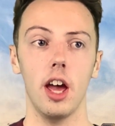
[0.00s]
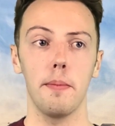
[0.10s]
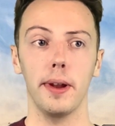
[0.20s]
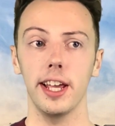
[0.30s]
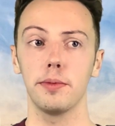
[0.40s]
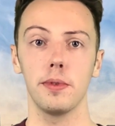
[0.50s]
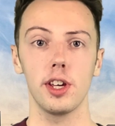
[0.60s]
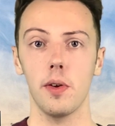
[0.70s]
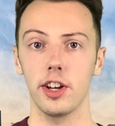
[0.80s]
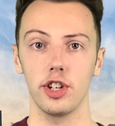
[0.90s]
a placement that
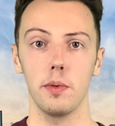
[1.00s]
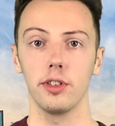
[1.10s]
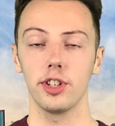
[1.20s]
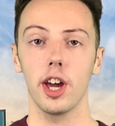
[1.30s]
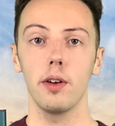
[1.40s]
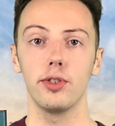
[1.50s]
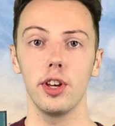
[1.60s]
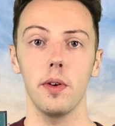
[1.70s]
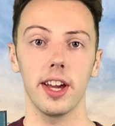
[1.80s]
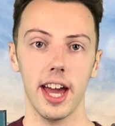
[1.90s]
you actually want to go
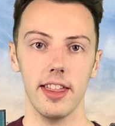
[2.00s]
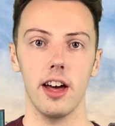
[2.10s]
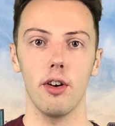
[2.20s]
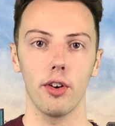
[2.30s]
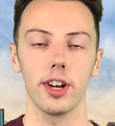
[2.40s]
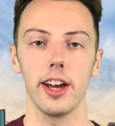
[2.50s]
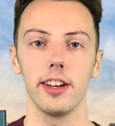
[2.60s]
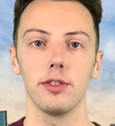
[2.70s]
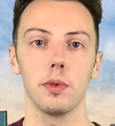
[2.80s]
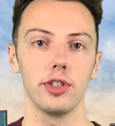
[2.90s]
to and get that
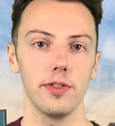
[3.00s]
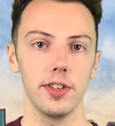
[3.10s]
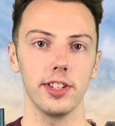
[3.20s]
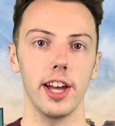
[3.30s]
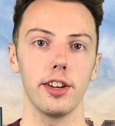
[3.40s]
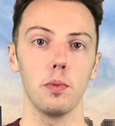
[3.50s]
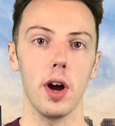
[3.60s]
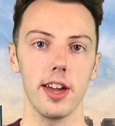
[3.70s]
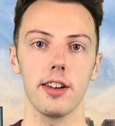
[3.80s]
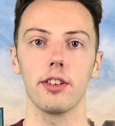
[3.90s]
organised once you've decided
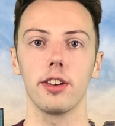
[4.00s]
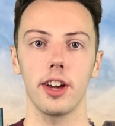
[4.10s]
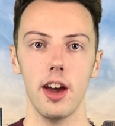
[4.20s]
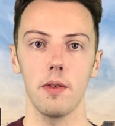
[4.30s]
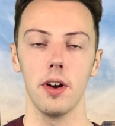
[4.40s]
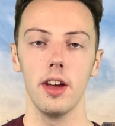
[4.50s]
where you're going to go.